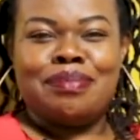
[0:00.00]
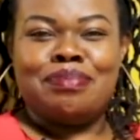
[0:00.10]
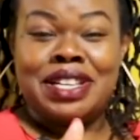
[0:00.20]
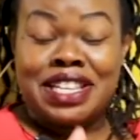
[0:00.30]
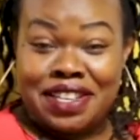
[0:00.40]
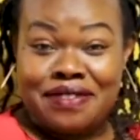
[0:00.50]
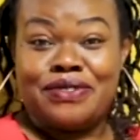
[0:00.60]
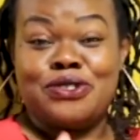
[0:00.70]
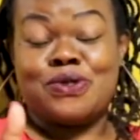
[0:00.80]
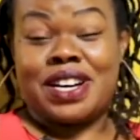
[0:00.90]
believe
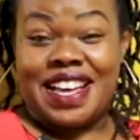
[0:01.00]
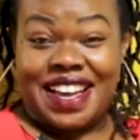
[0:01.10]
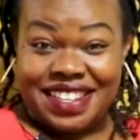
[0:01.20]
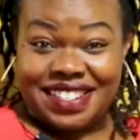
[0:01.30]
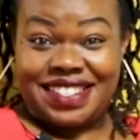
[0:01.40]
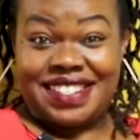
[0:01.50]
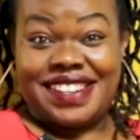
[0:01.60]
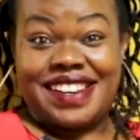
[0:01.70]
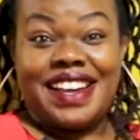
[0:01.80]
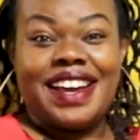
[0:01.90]
you can
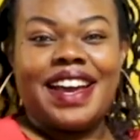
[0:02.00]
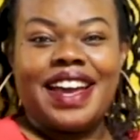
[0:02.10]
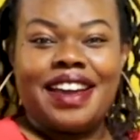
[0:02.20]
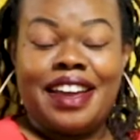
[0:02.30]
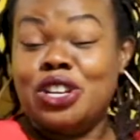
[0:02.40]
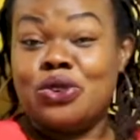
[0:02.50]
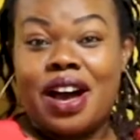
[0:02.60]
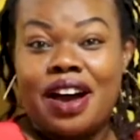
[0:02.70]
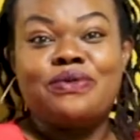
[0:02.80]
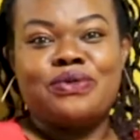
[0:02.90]
and you're
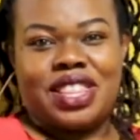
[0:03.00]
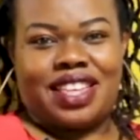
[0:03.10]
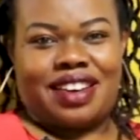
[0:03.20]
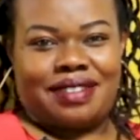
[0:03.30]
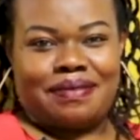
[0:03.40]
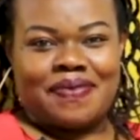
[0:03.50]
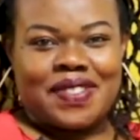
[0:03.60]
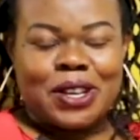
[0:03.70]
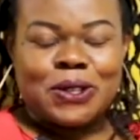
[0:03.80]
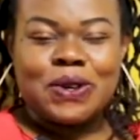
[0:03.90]
halfway there.
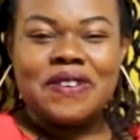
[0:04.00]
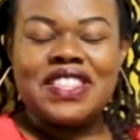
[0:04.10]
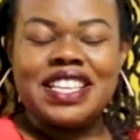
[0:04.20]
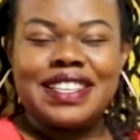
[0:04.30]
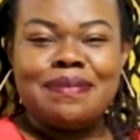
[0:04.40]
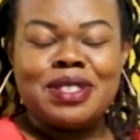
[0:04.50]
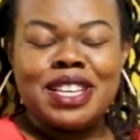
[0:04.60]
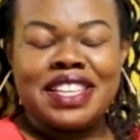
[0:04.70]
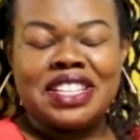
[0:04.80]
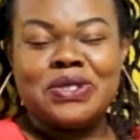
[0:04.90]
So if there's
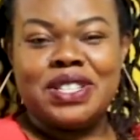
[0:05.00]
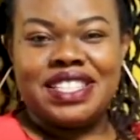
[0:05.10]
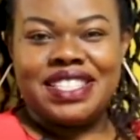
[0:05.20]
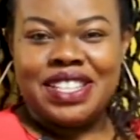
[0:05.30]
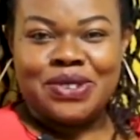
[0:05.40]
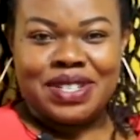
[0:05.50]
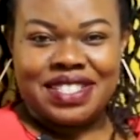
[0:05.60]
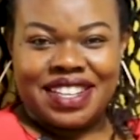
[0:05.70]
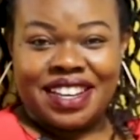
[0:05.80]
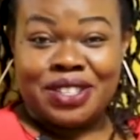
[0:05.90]
something that you
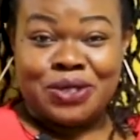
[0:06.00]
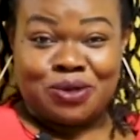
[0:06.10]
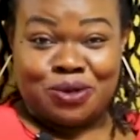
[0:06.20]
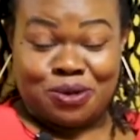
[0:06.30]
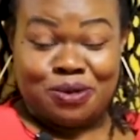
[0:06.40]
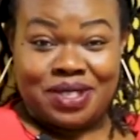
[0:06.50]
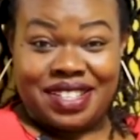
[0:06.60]
desire to do,